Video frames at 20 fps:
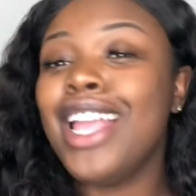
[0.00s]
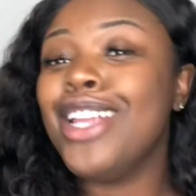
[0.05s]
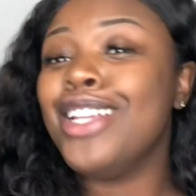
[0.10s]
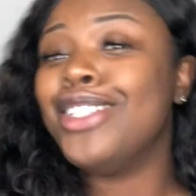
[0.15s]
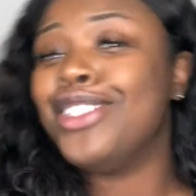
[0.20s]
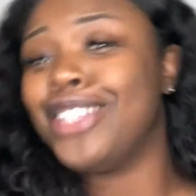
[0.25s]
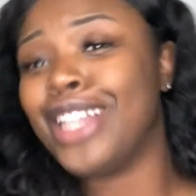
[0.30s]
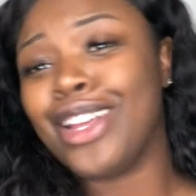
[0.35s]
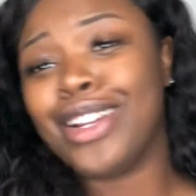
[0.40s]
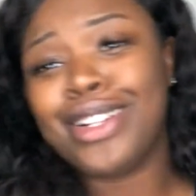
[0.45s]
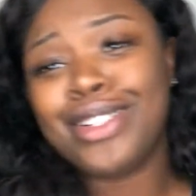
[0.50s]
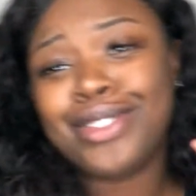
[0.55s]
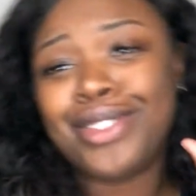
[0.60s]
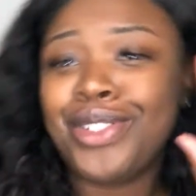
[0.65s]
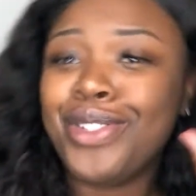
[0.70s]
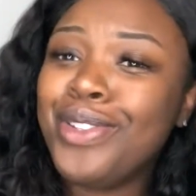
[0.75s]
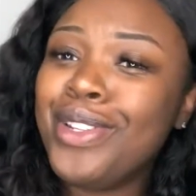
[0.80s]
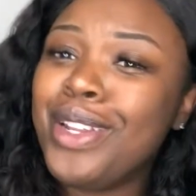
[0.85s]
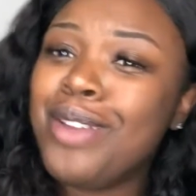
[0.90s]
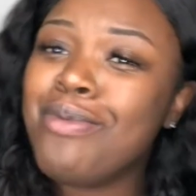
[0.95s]
Shout outs
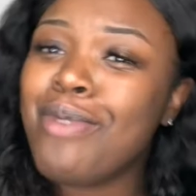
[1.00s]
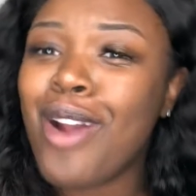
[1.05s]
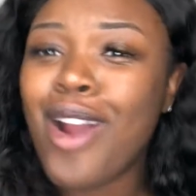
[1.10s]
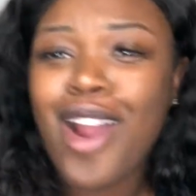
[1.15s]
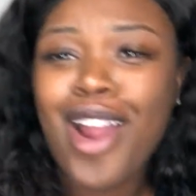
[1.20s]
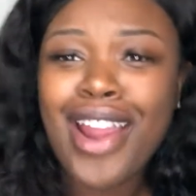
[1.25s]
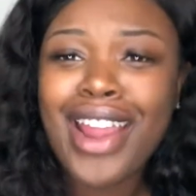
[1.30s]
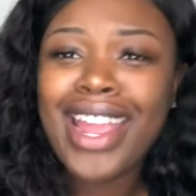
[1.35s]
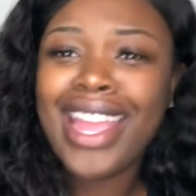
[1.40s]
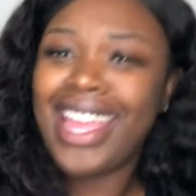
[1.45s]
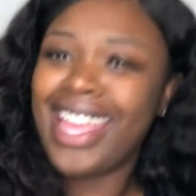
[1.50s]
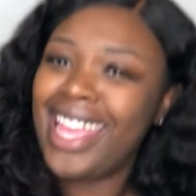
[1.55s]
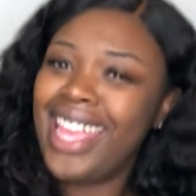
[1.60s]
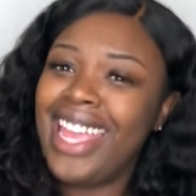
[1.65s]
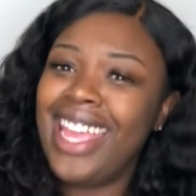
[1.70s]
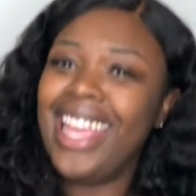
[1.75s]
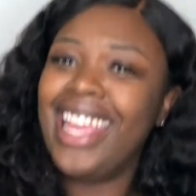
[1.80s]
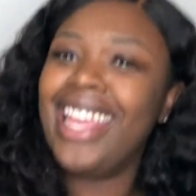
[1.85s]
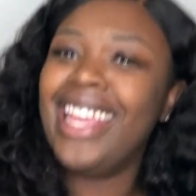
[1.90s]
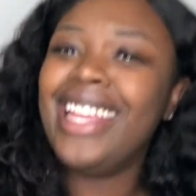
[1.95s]
to them
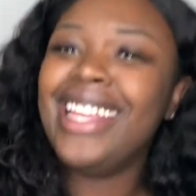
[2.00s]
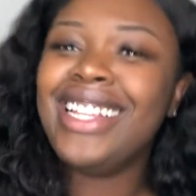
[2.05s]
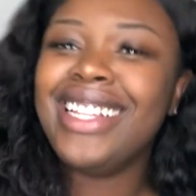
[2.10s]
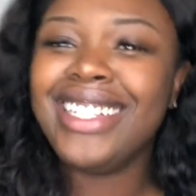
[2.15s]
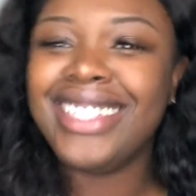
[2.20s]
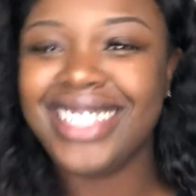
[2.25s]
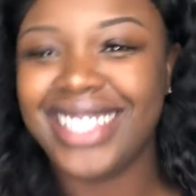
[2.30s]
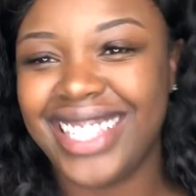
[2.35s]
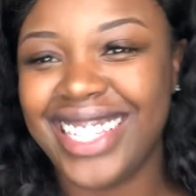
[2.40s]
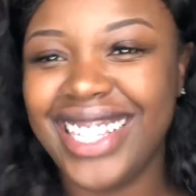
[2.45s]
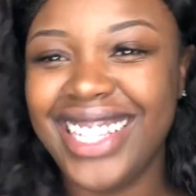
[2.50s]
RNs.